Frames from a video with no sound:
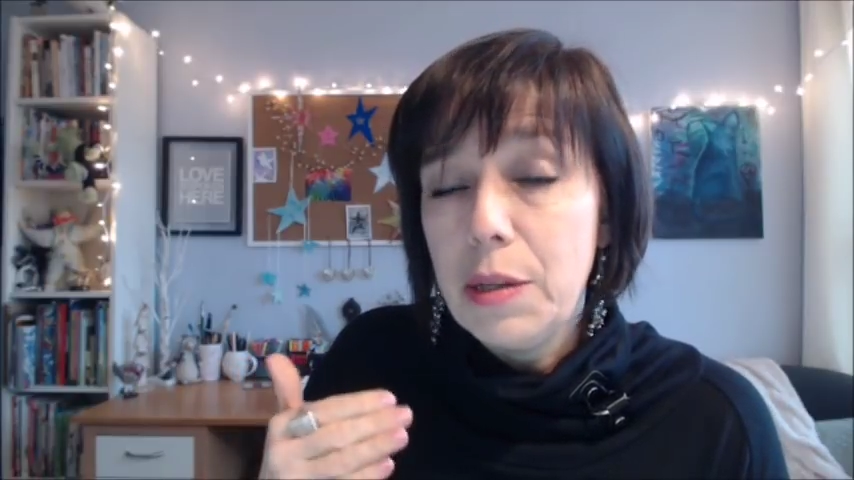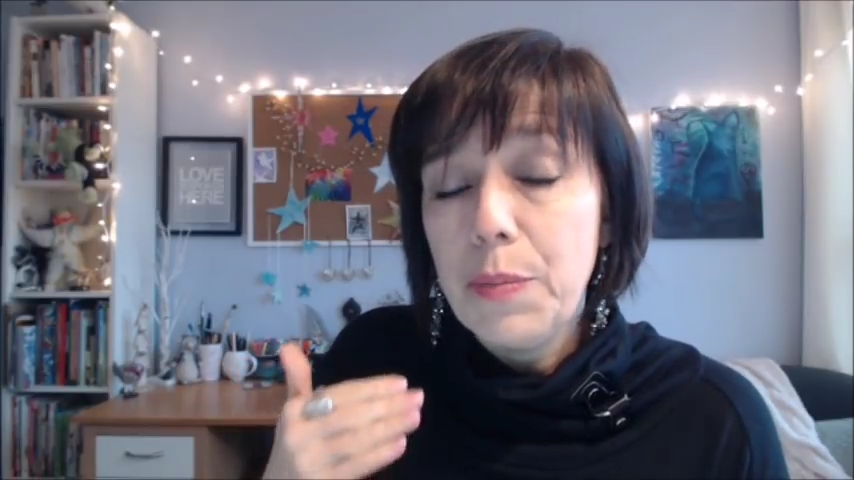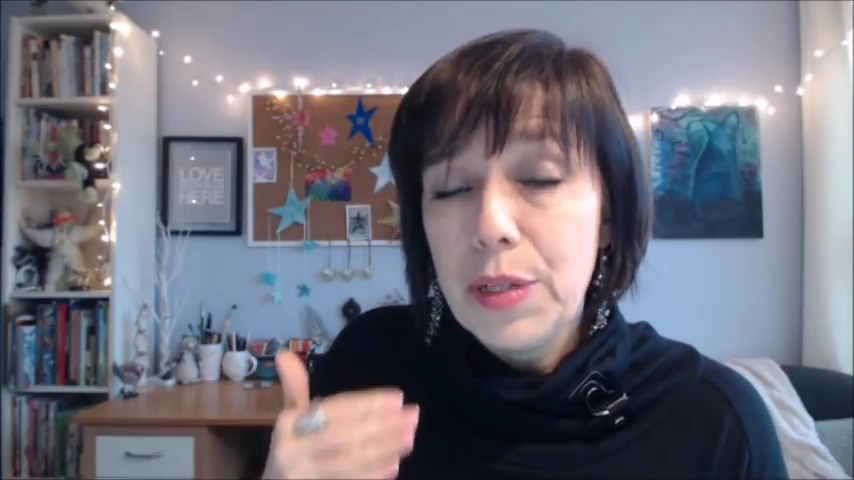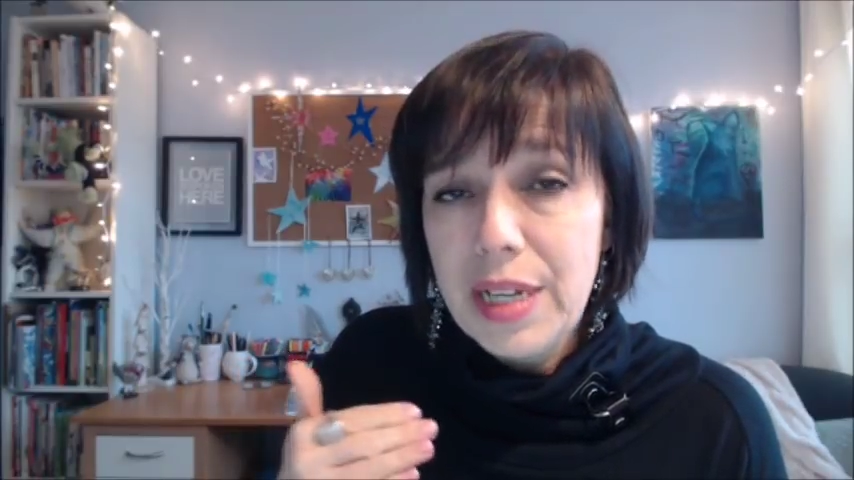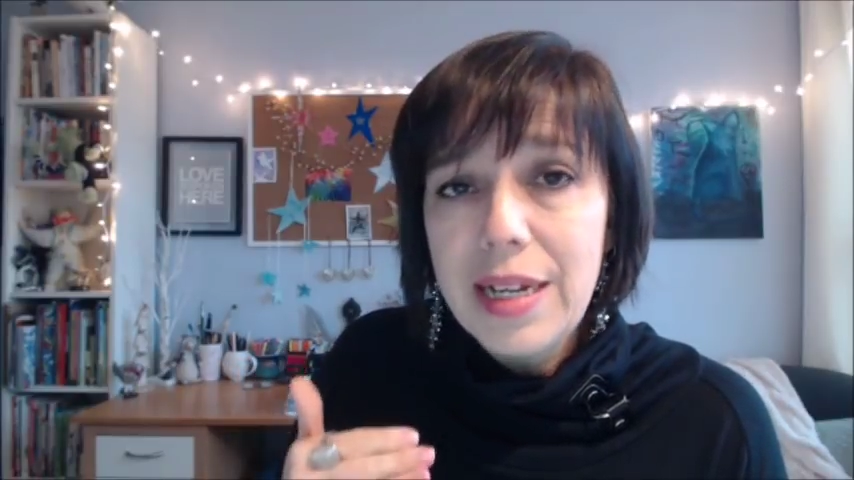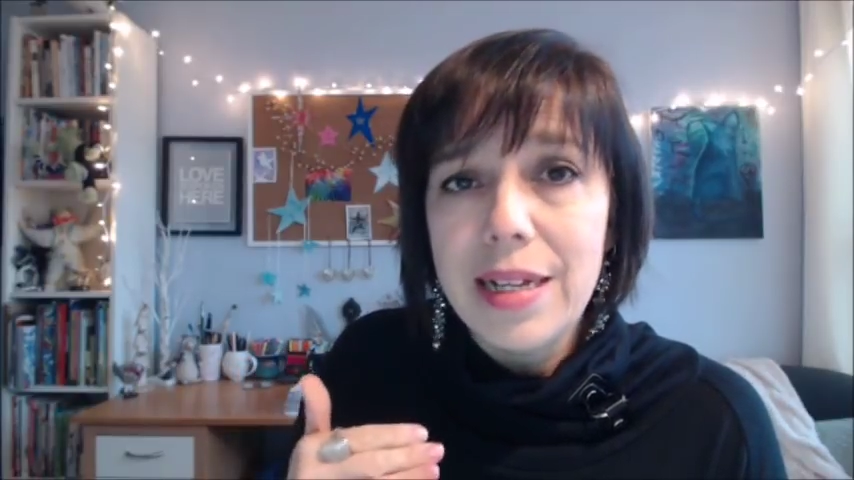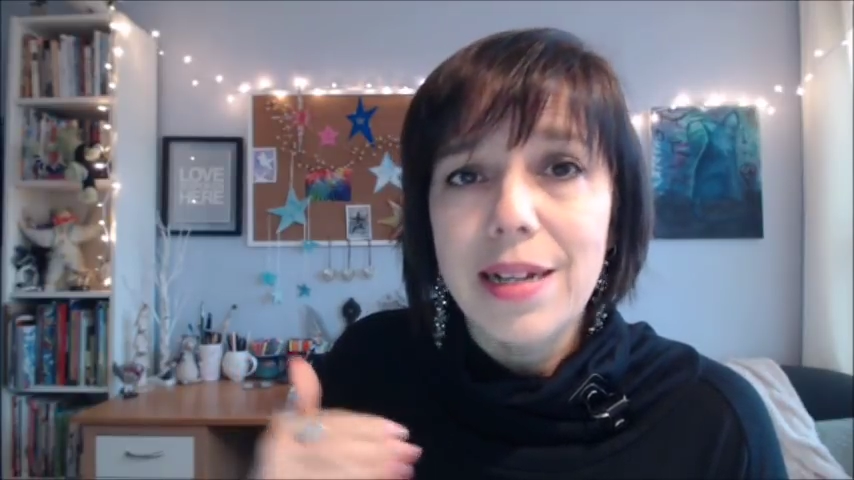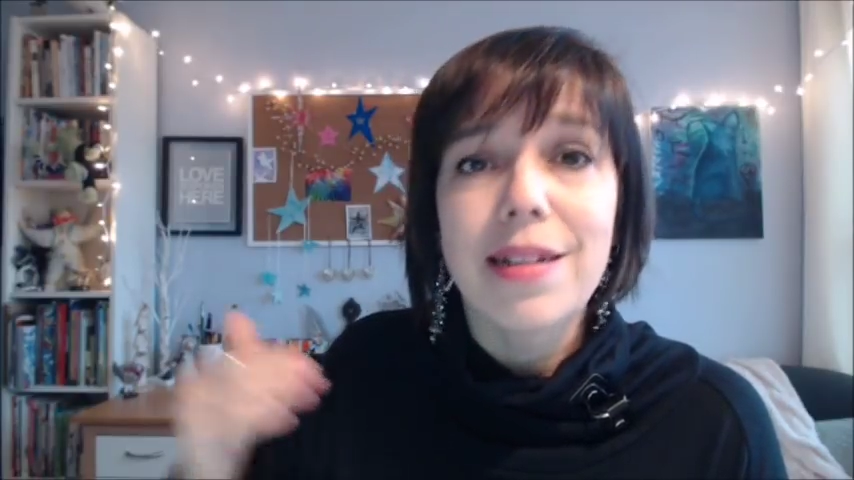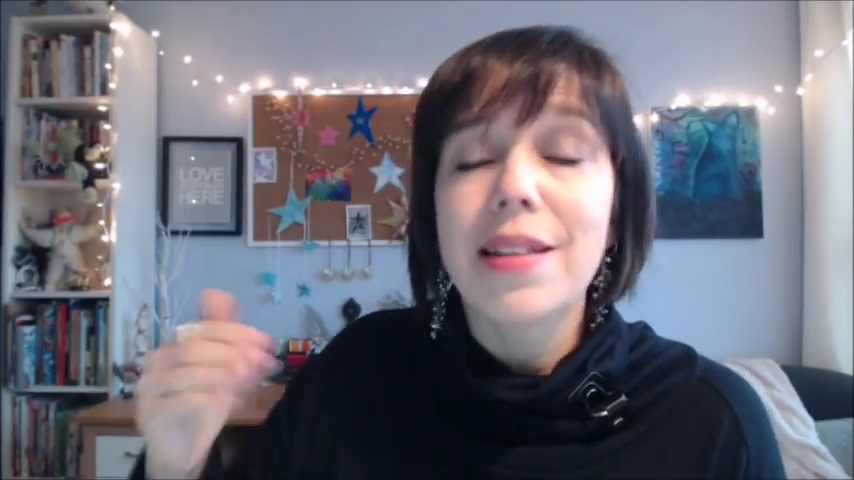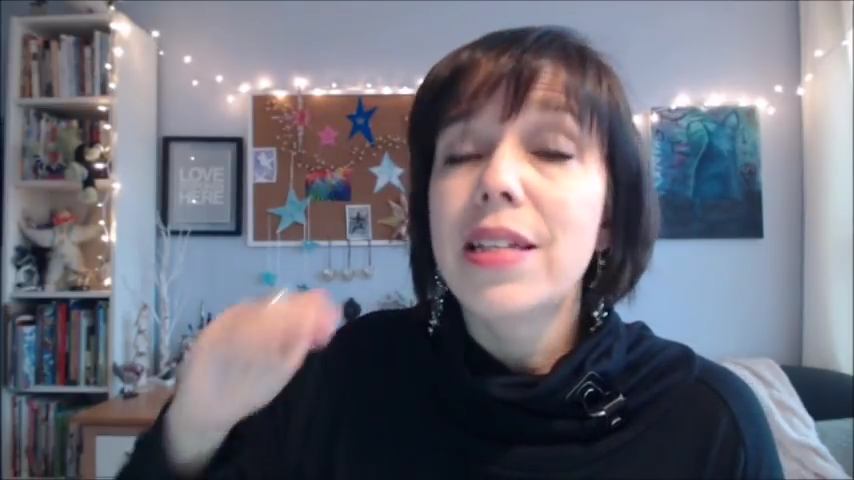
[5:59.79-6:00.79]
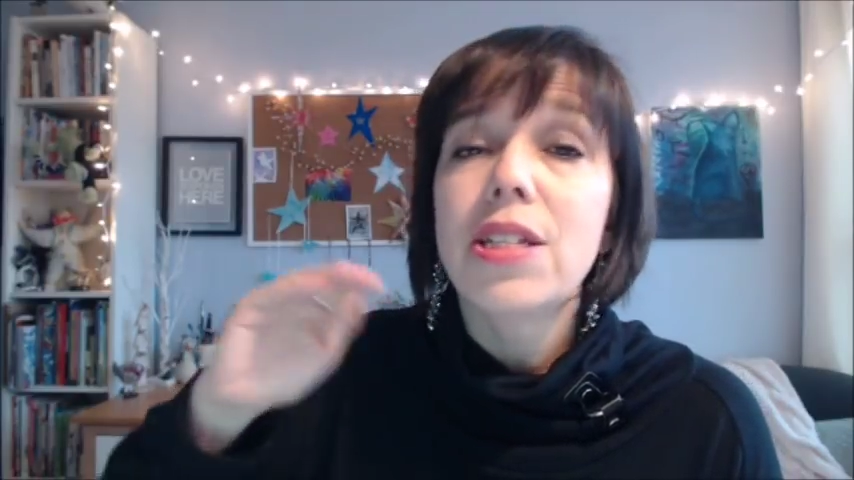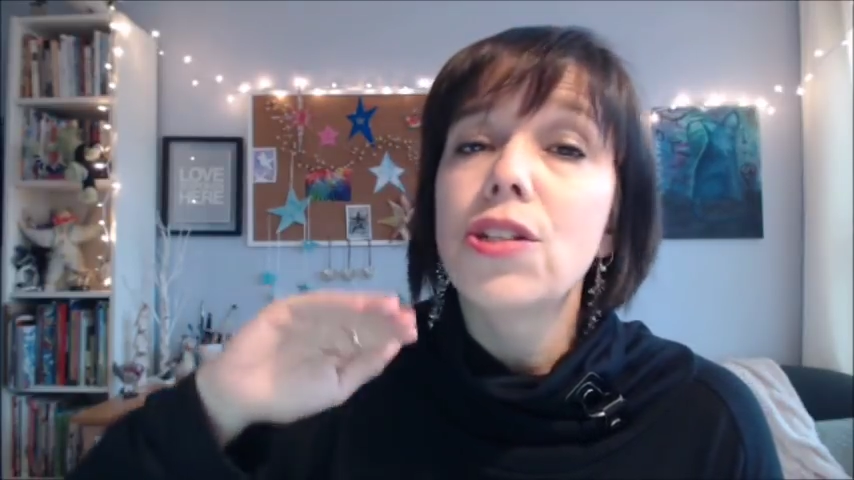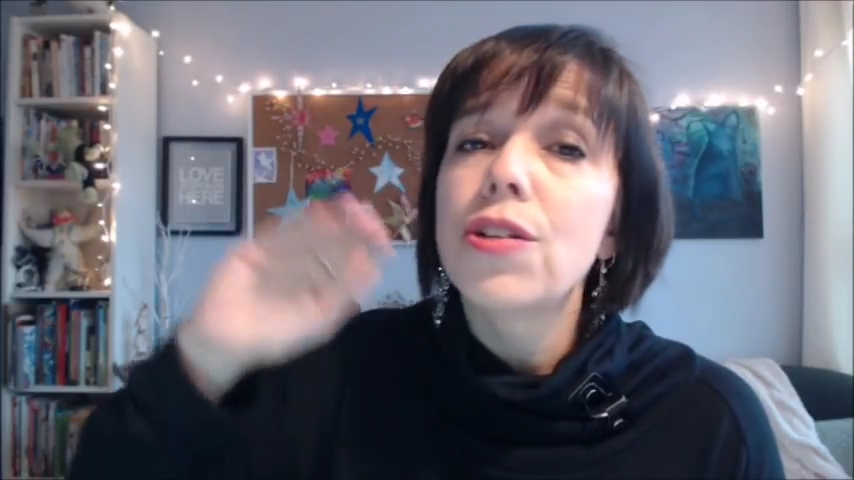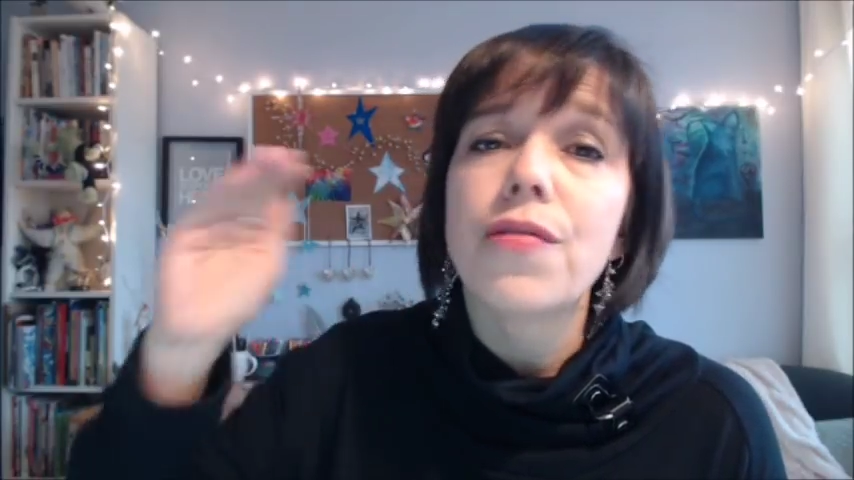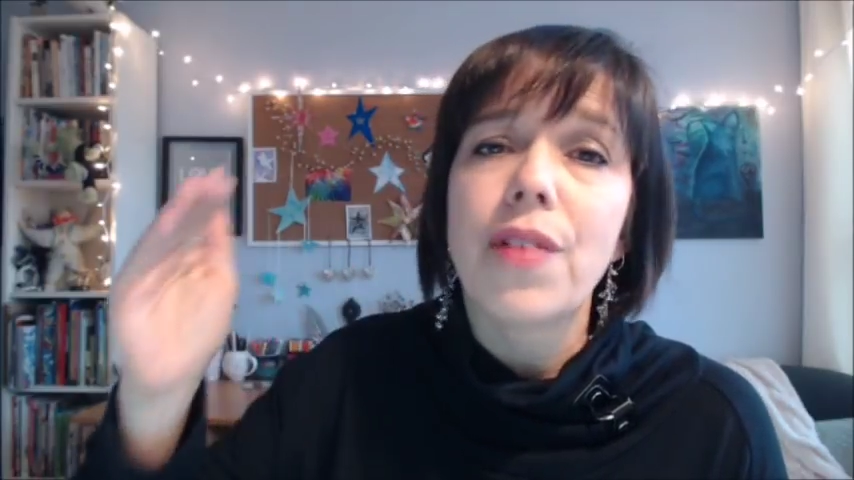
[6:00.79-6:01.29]
particularly, this is
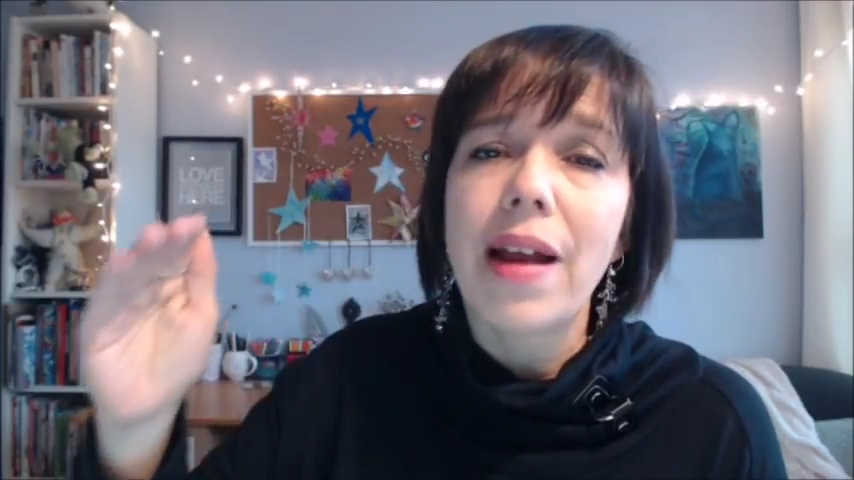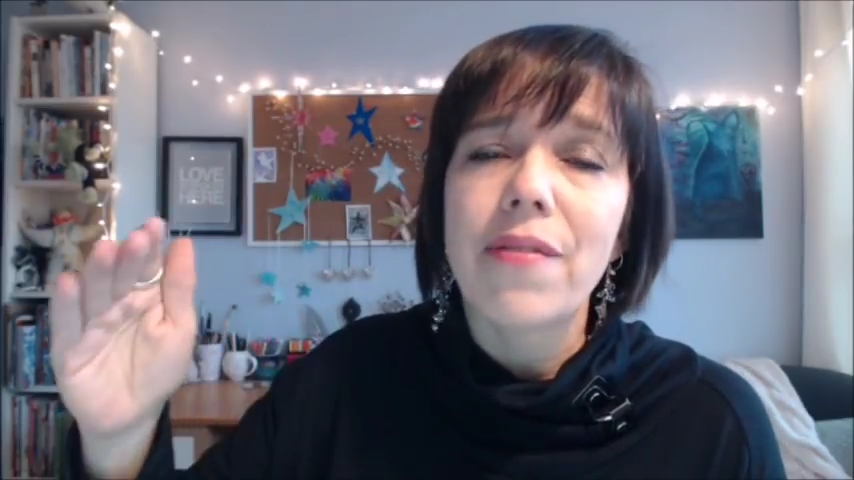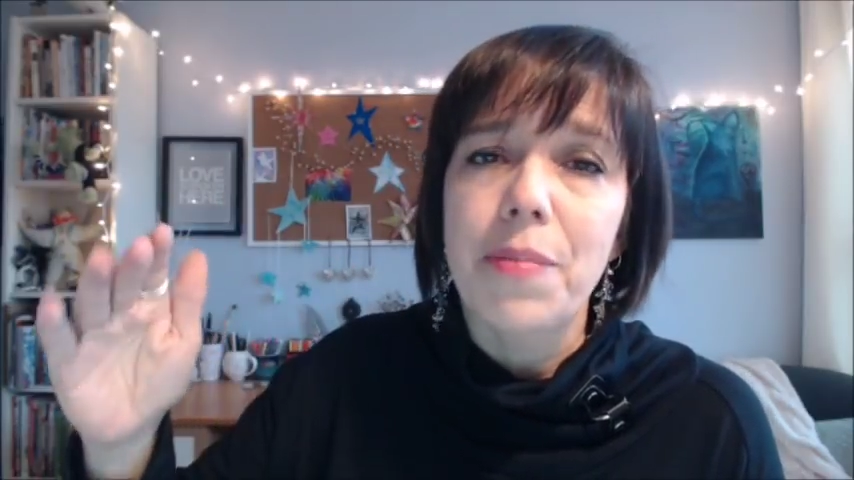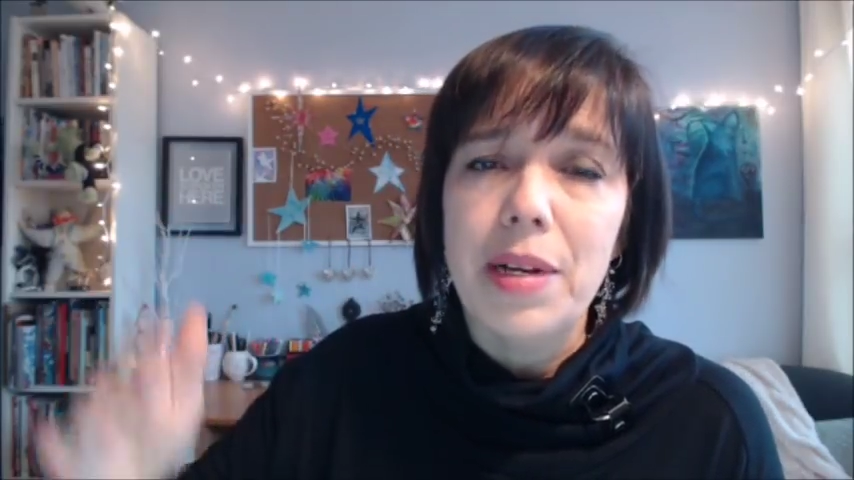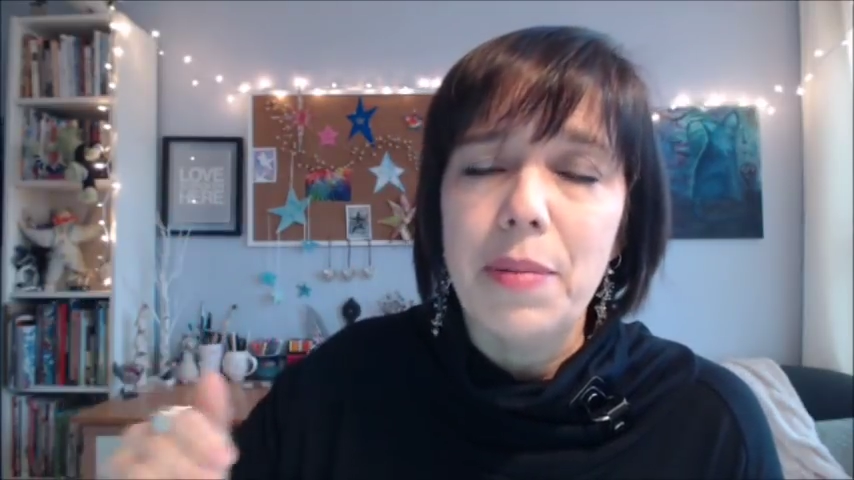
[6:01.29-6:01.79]
true for everybody,